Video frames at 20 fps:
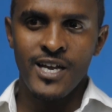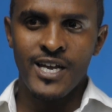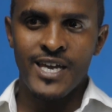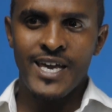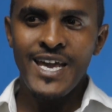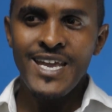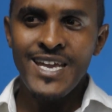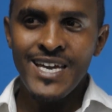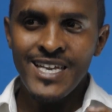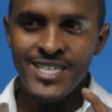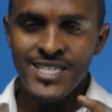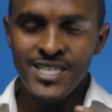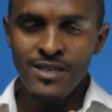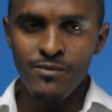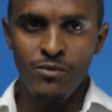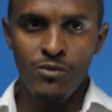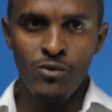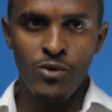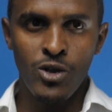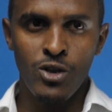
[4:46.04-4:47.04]

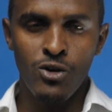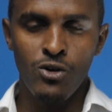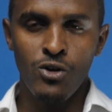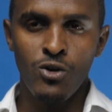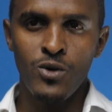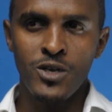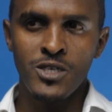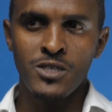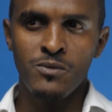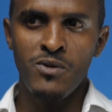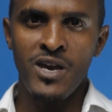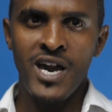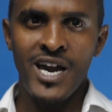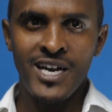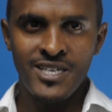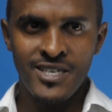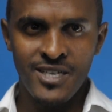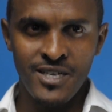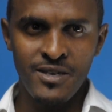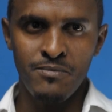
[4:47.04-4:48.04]
Kenyanism will always be
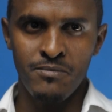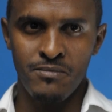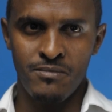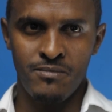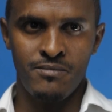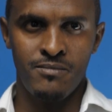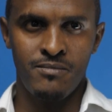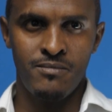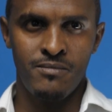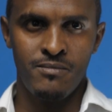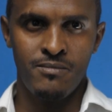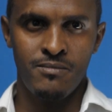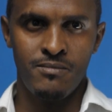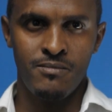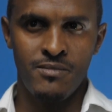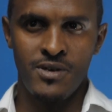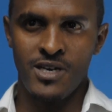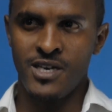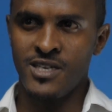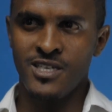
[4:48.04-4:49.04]
a dream
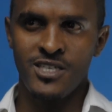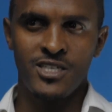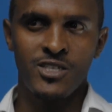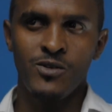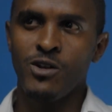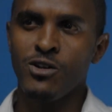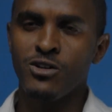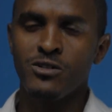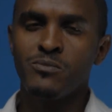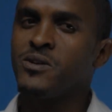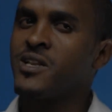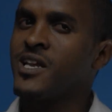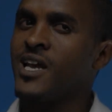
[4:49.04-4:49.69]
and it will not be